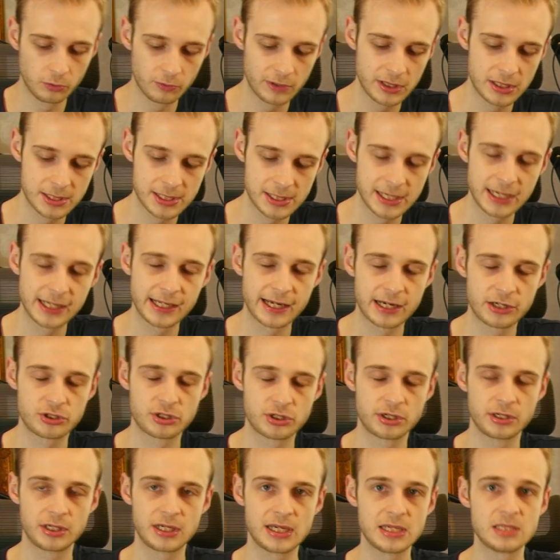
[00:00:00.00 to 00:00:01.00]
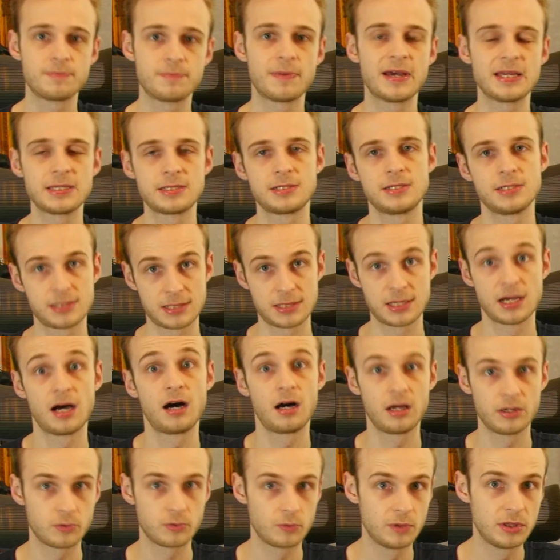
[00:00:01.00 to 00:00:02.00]
with the celiac trunk, it's best to
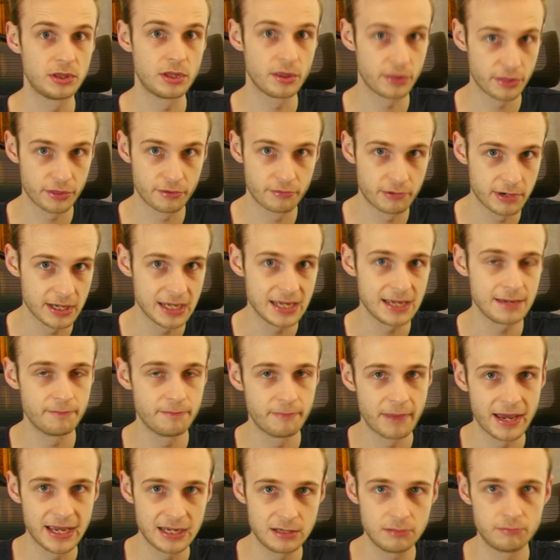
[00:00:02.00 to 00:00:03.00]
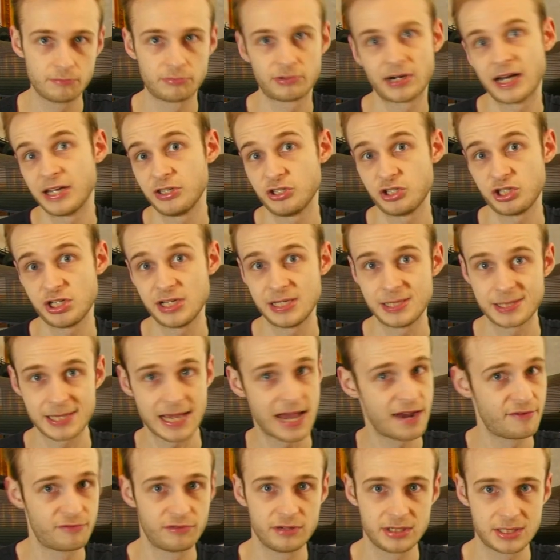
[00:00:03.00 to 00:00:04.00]
start with the three main branches
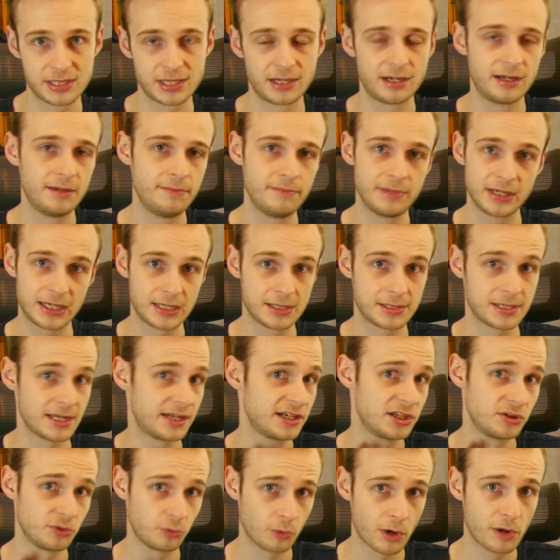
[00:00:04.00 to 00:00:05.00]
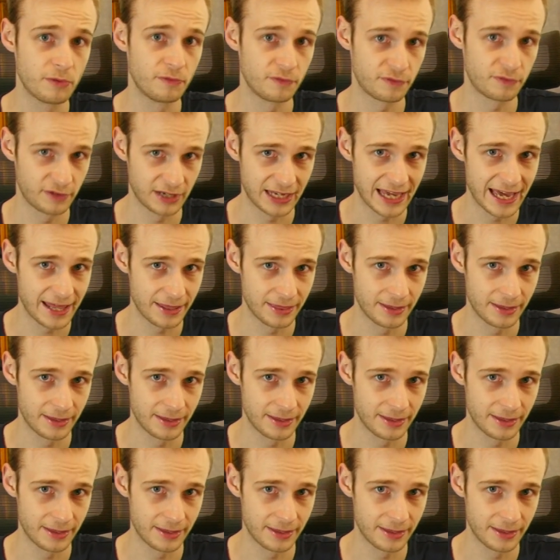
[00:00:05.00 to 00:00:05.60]
every time because then you won't forget